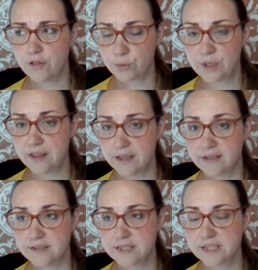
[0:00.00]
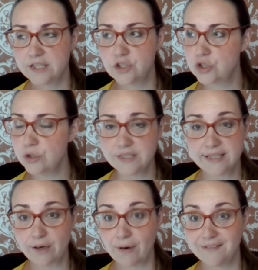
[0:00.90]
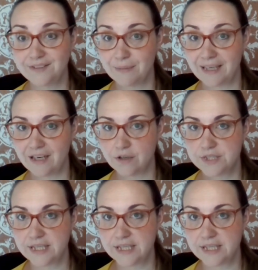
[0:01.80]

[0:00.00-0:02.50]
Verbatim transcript: three things as soon as they arrive to my house.